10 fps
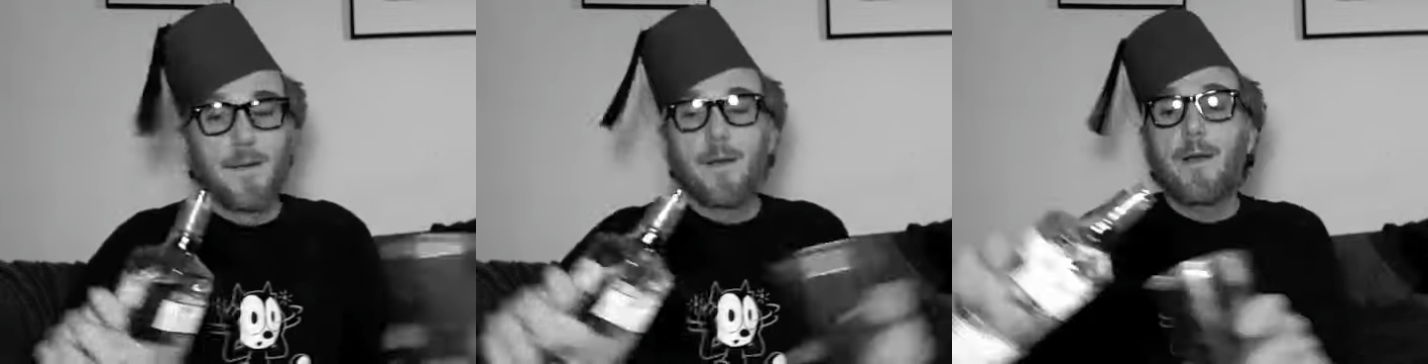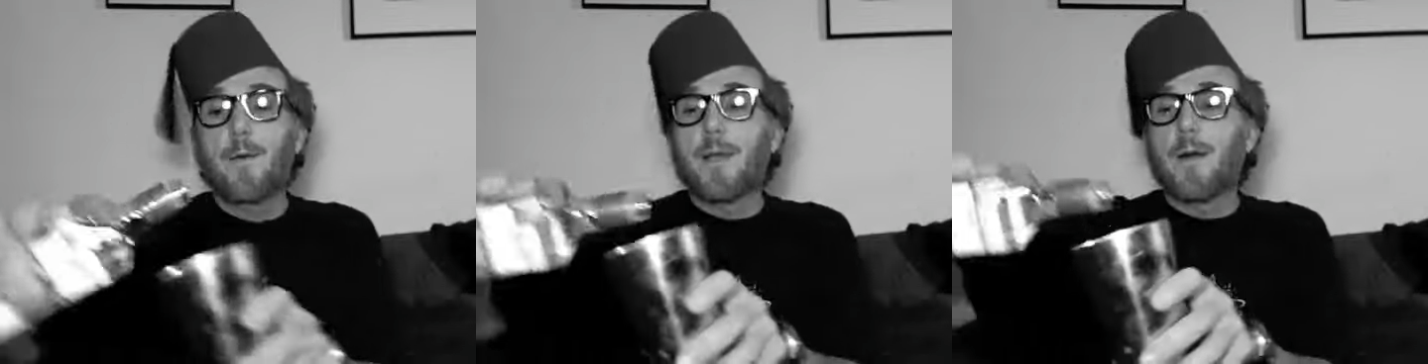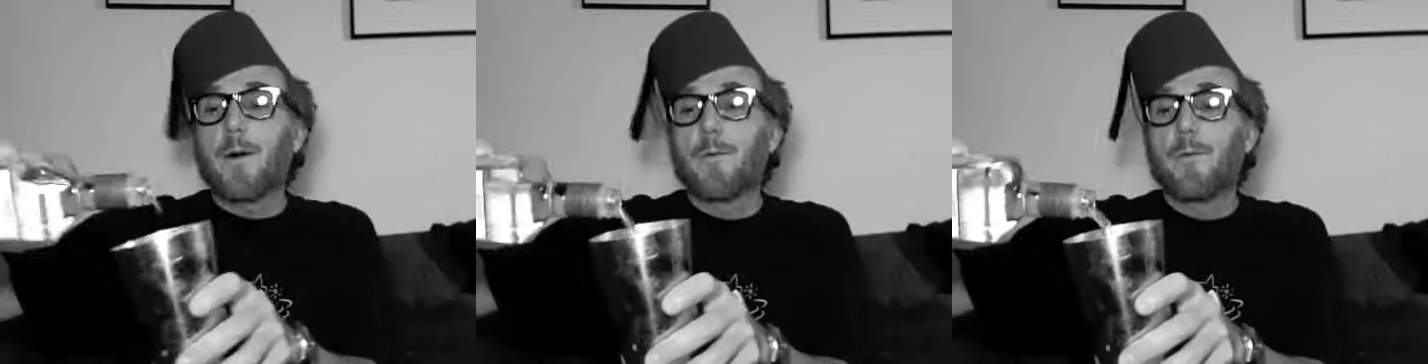All right, here we
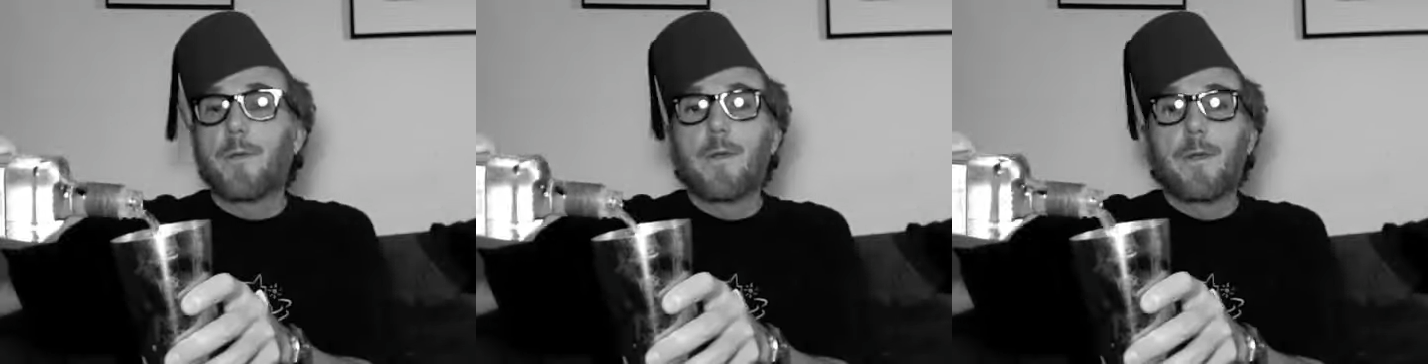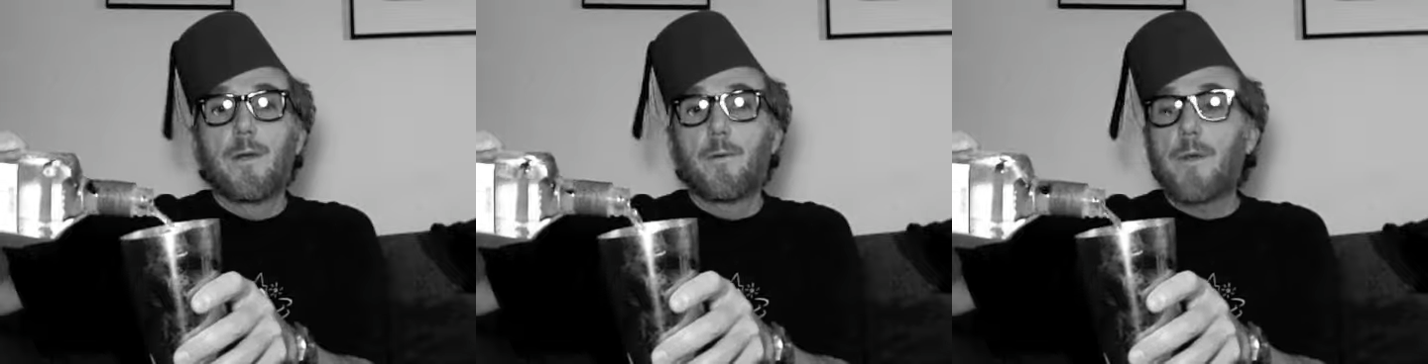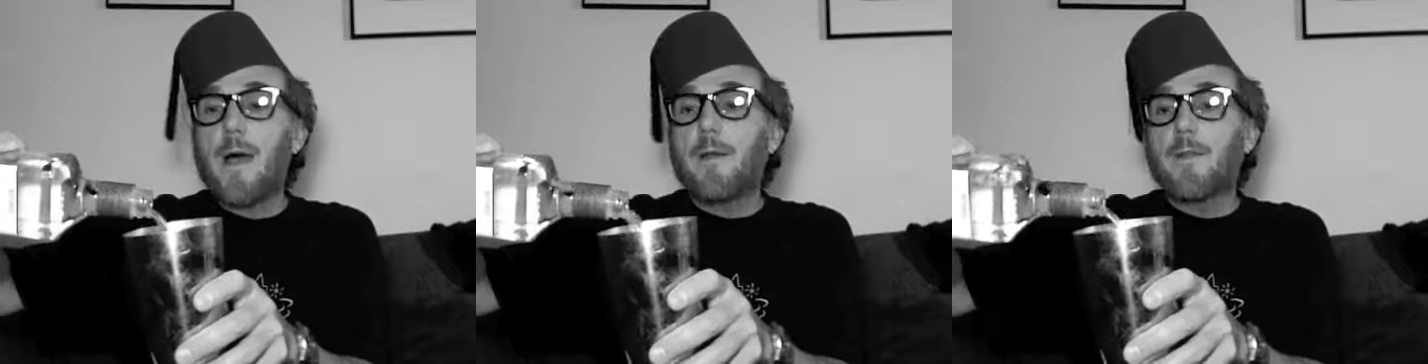go. We're
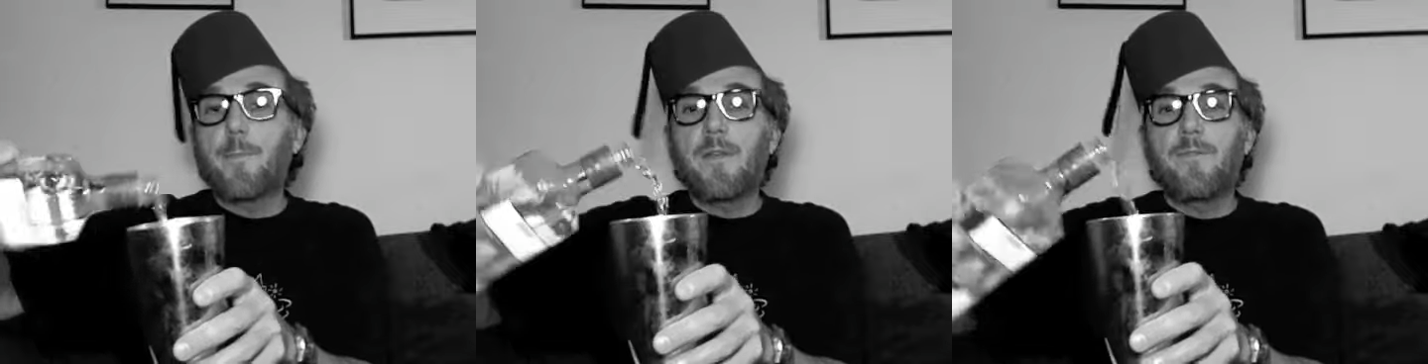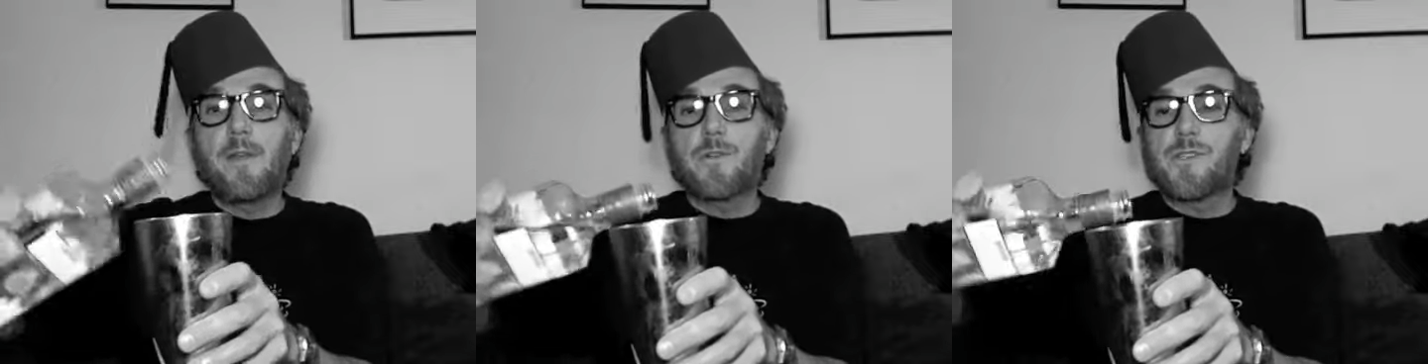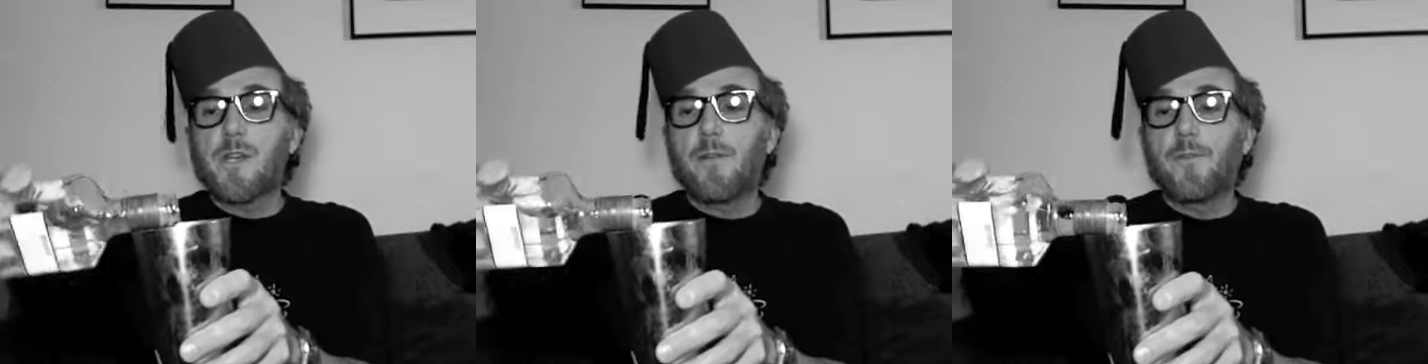adding the Beefeater
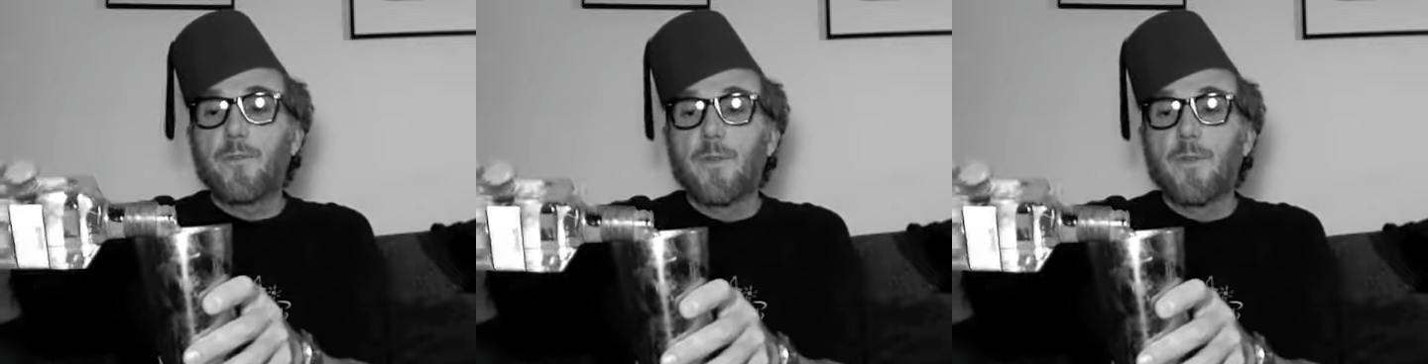gin.